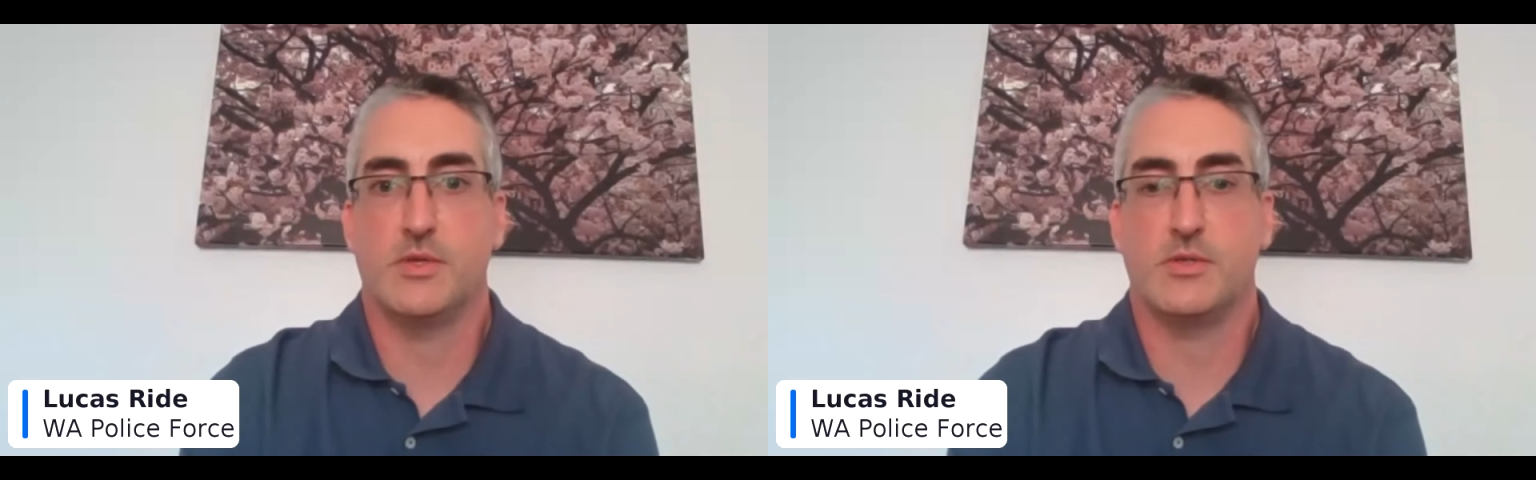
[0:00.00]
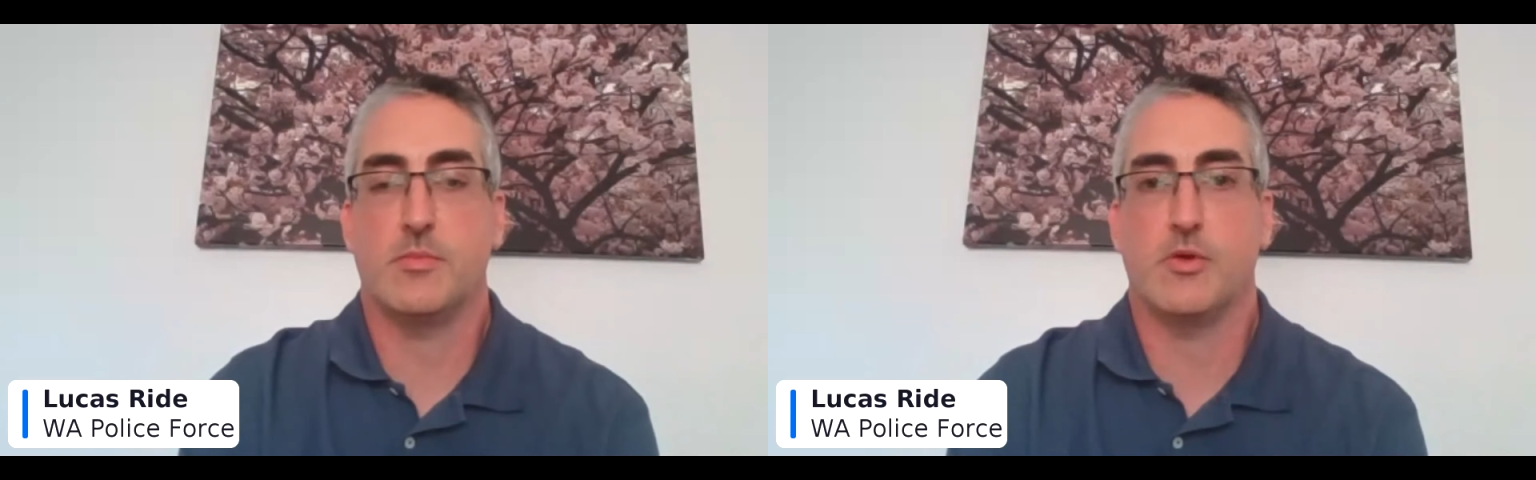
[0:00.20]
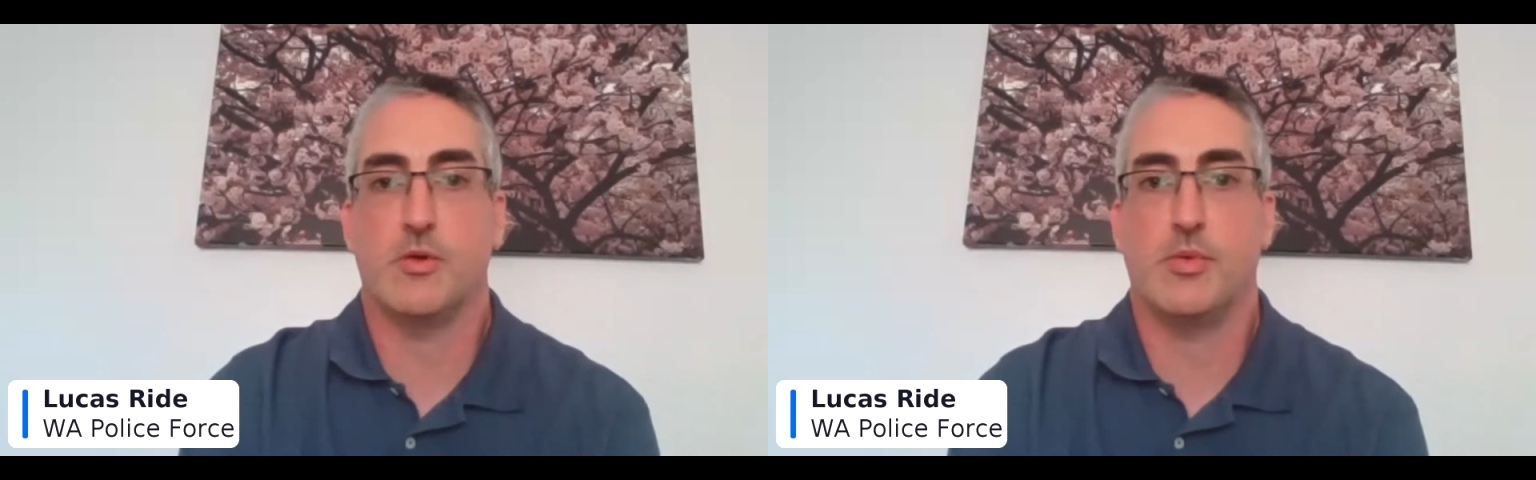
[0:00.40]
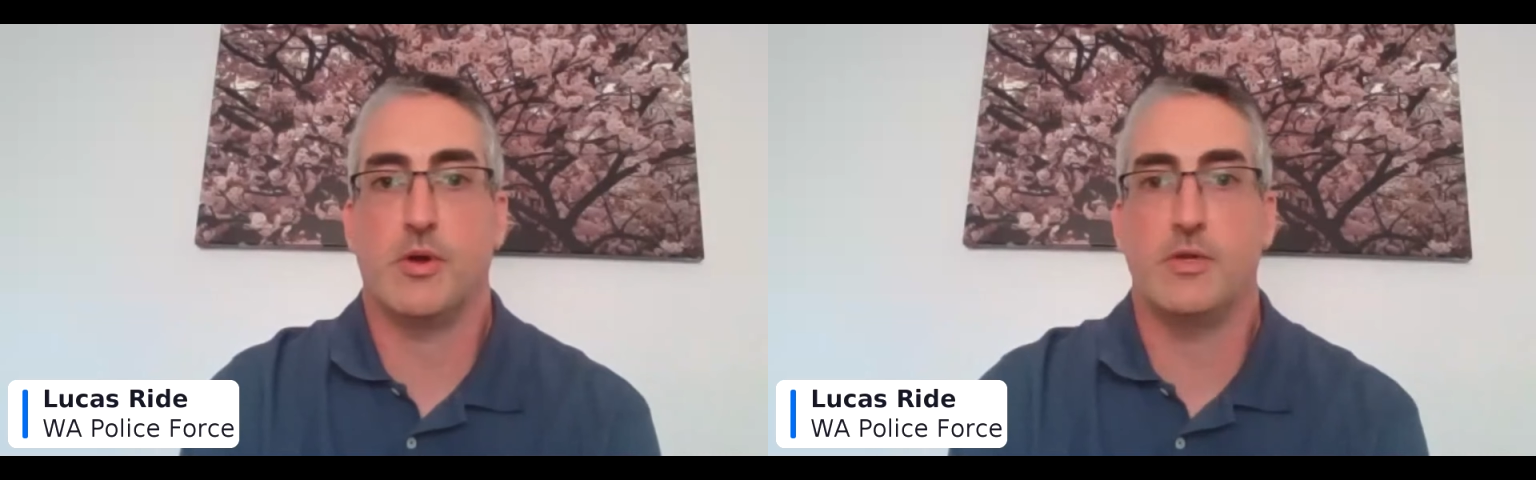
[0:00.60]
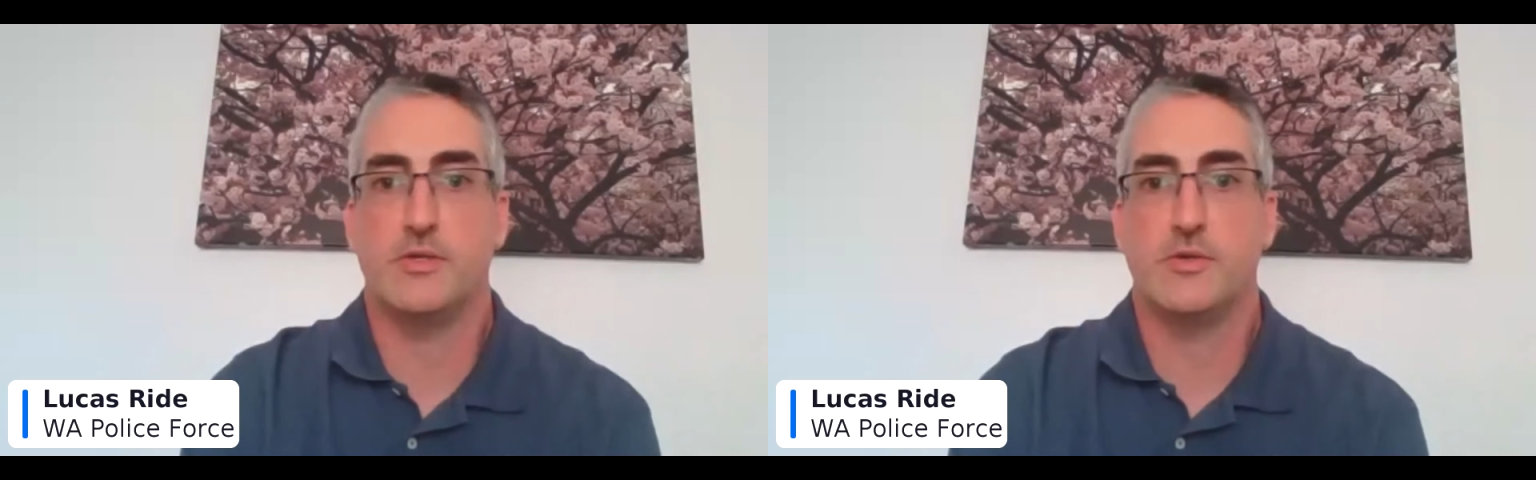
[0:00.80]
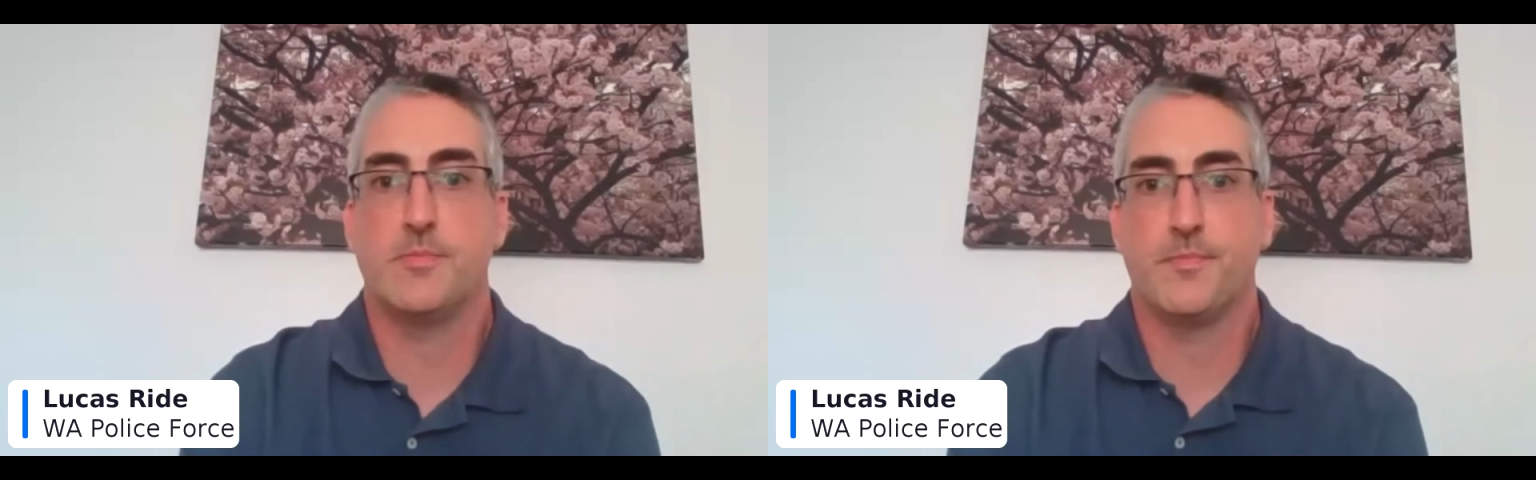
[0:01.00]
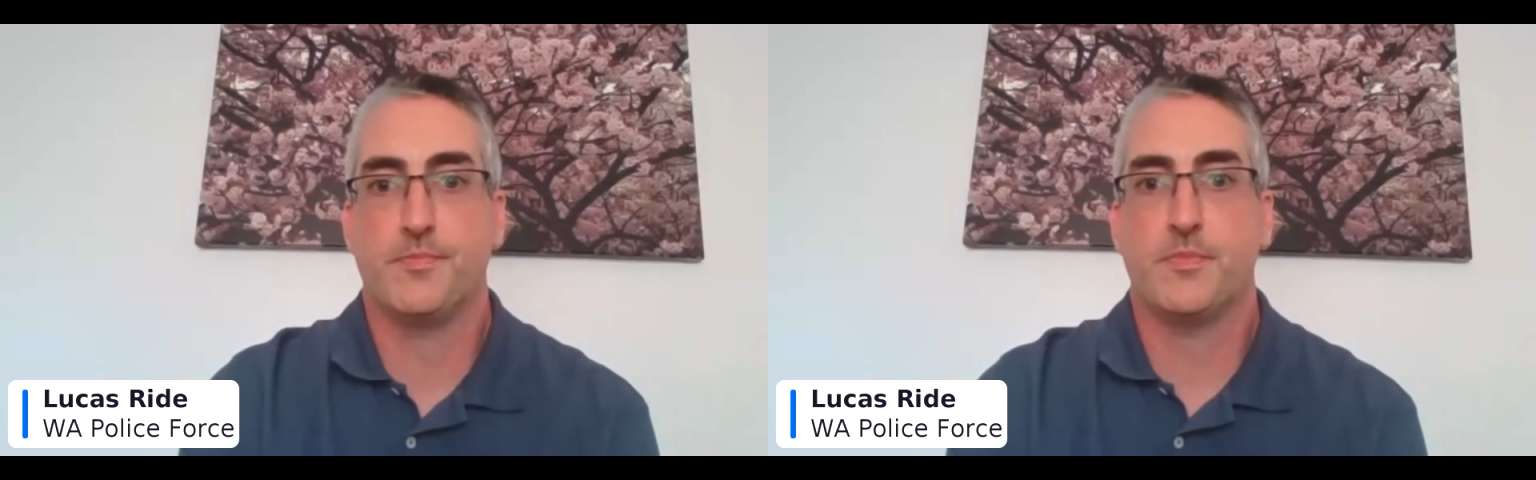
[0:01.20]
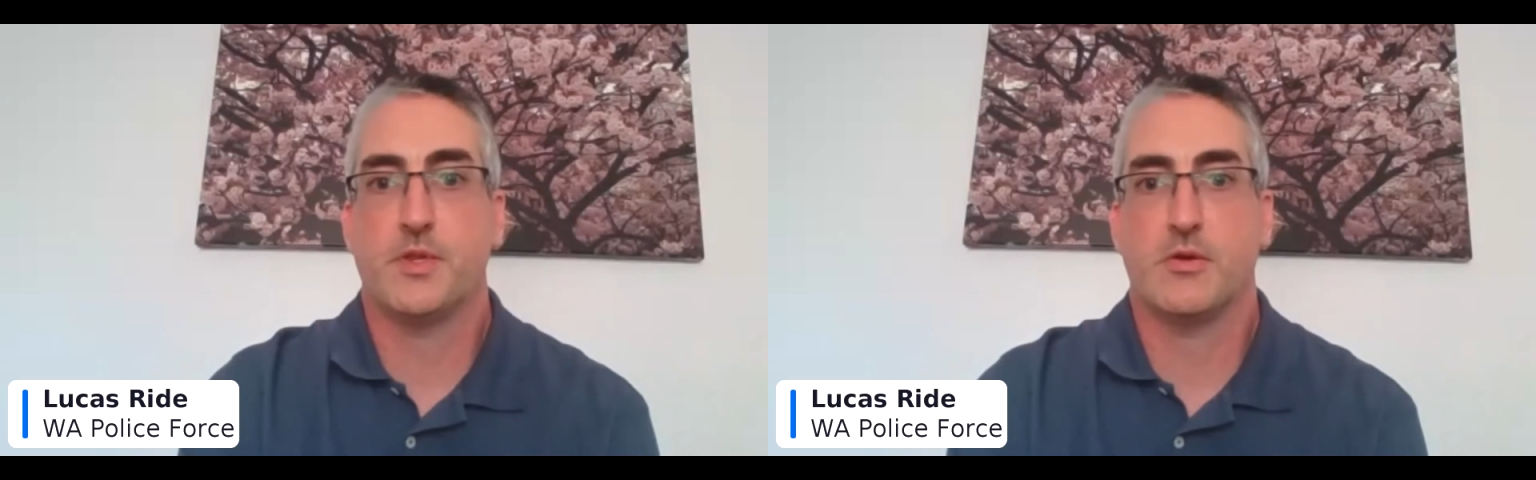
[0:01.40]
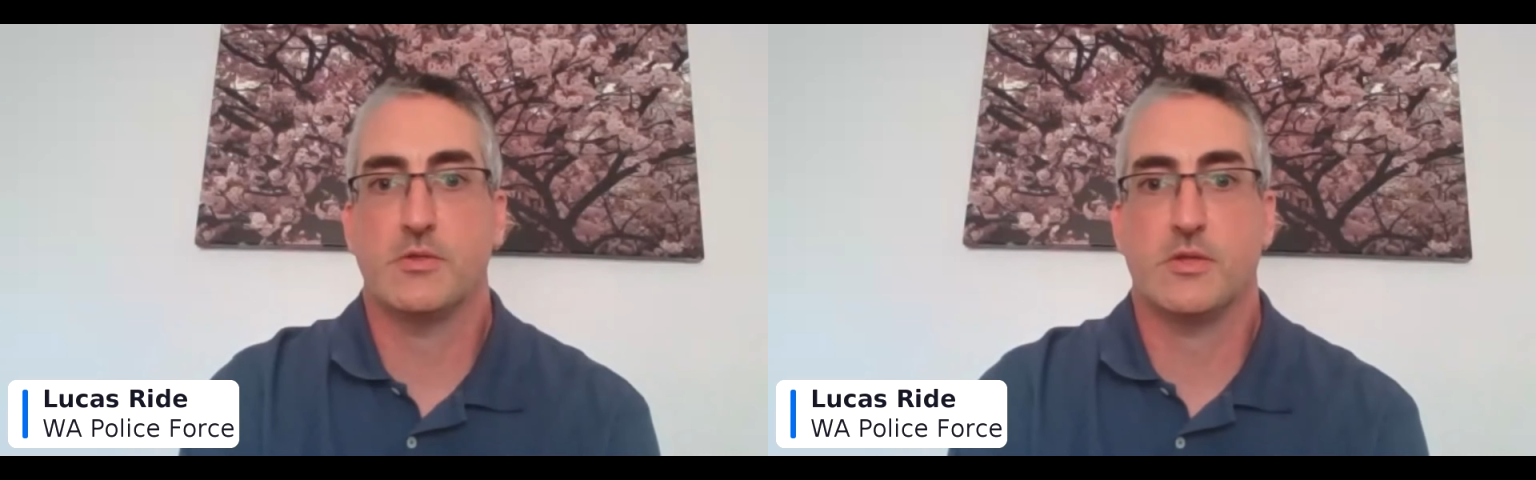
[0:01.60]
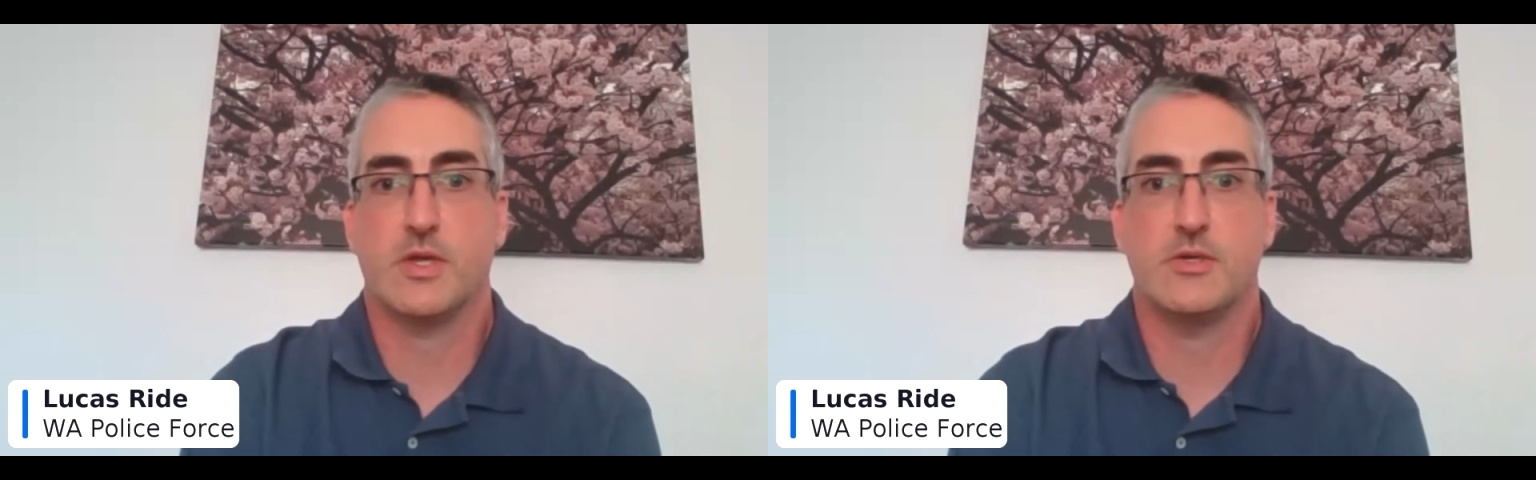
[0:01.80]
a similar approach
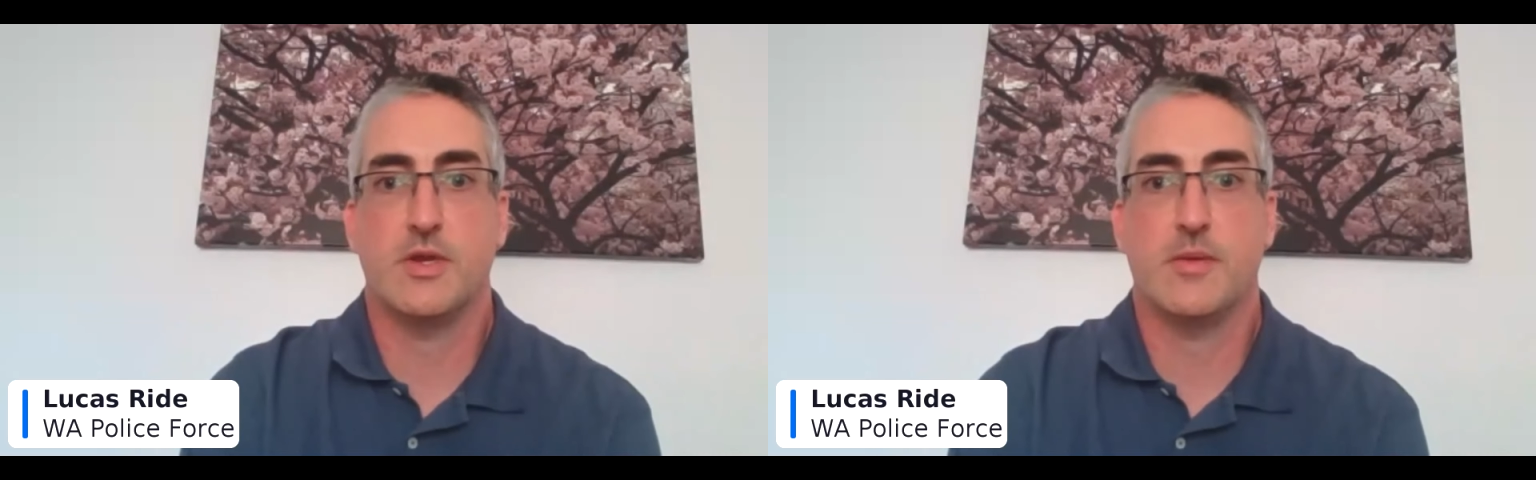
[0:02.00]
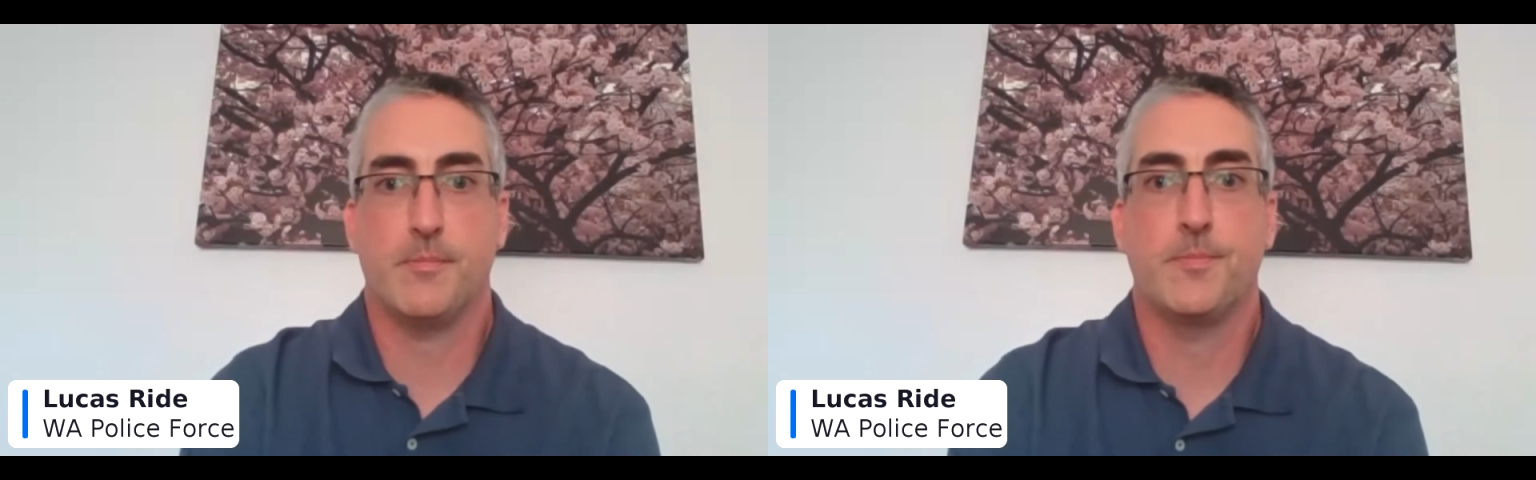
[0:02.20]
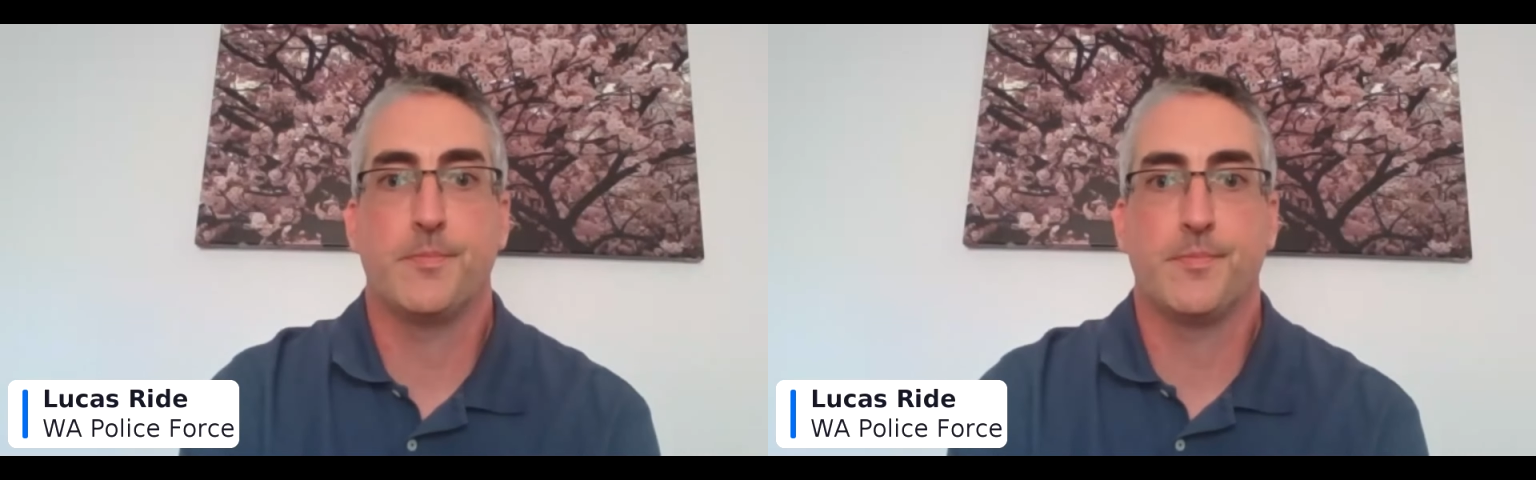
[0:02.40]
across the country.